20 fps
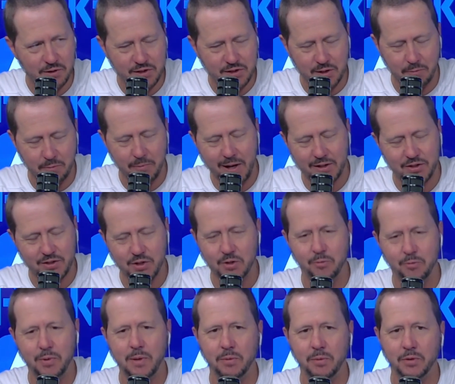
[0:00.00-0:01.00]
what's something about
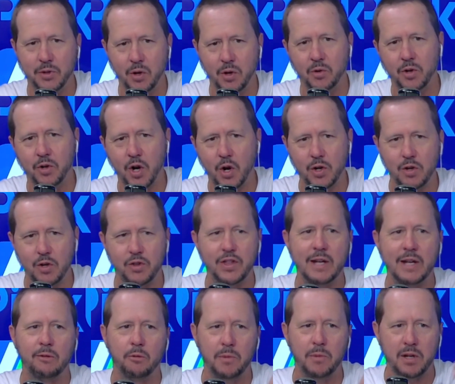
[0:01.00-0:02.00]
you that people don't know you
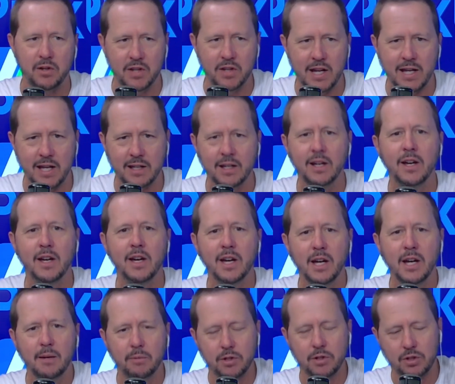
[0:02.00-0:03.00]
think would be unique,
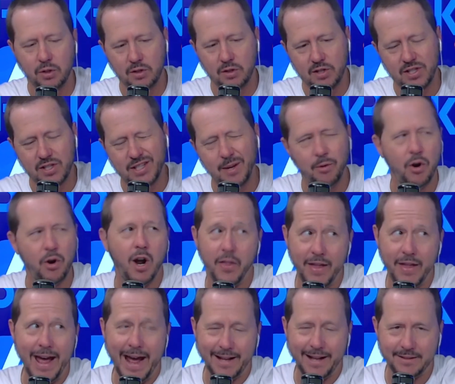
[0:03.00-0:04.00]
but you can simmer
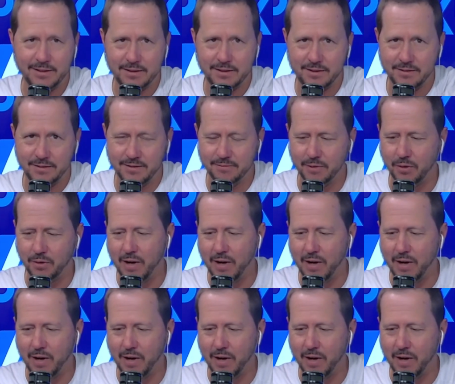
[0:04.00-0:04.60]
on that.